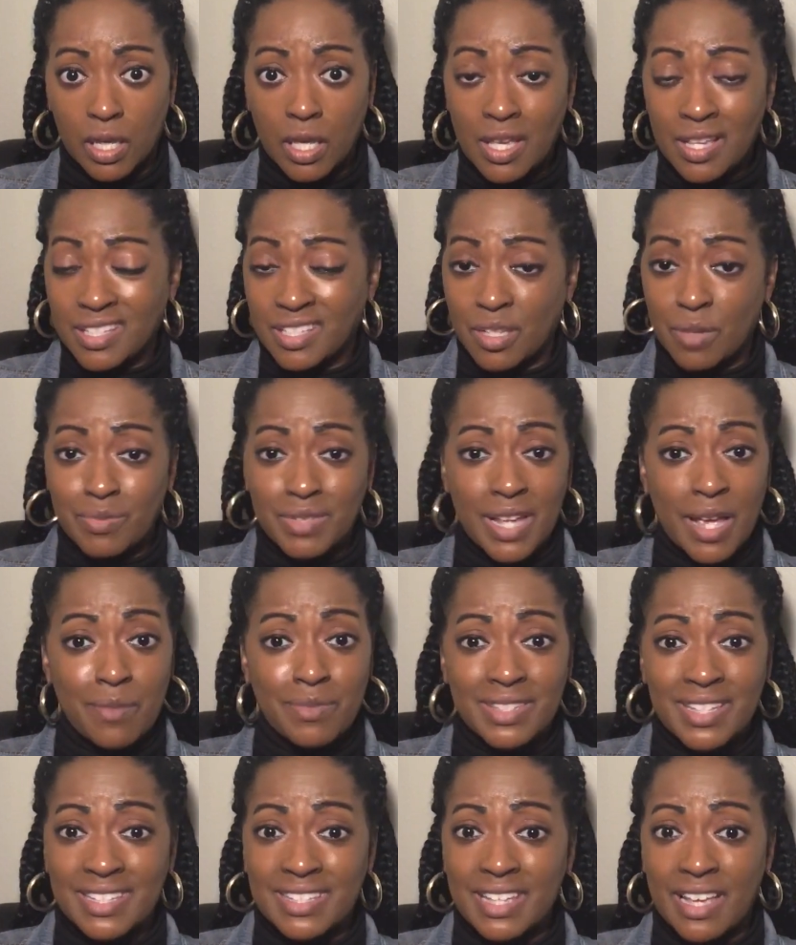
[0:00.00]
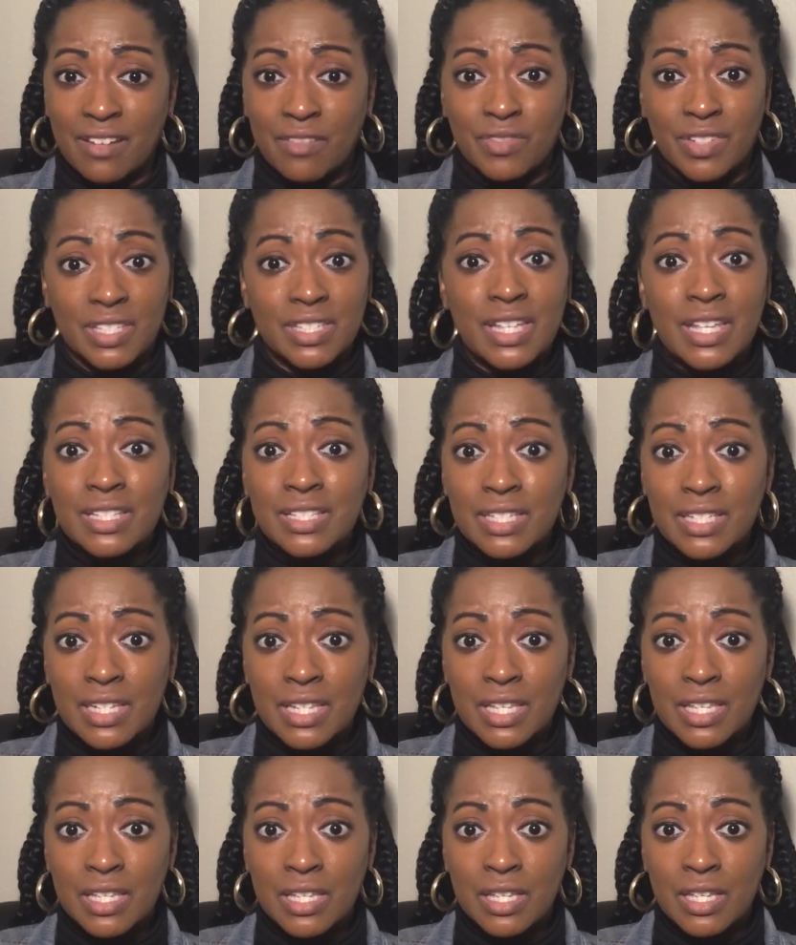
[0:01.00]
Sometimes that's out of
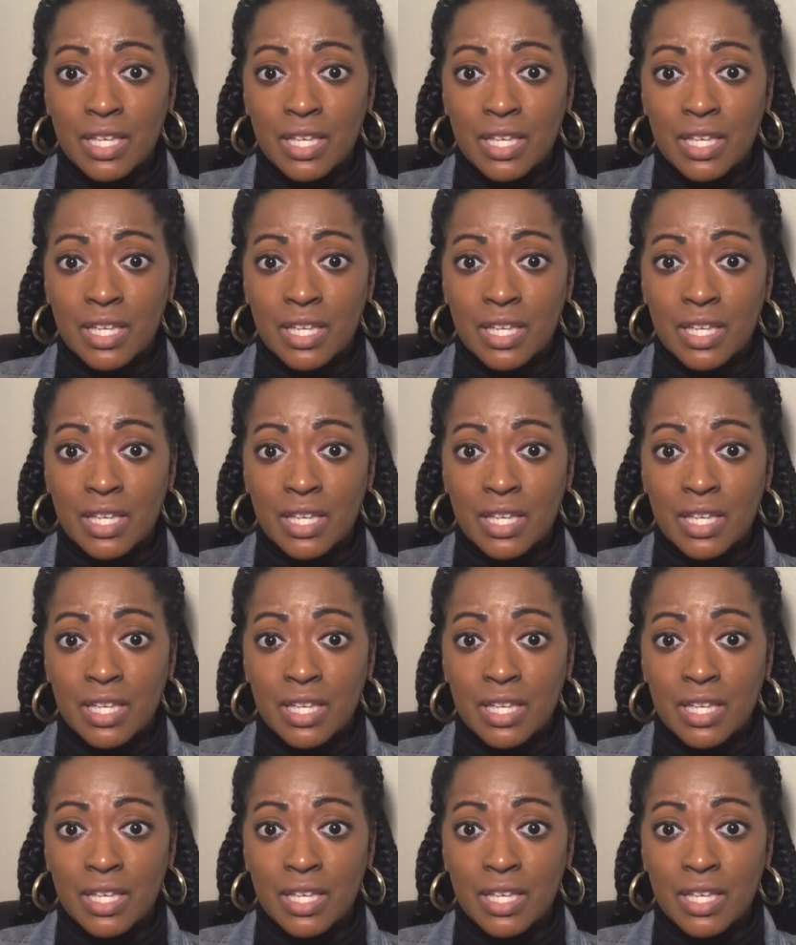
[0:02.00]
necessity.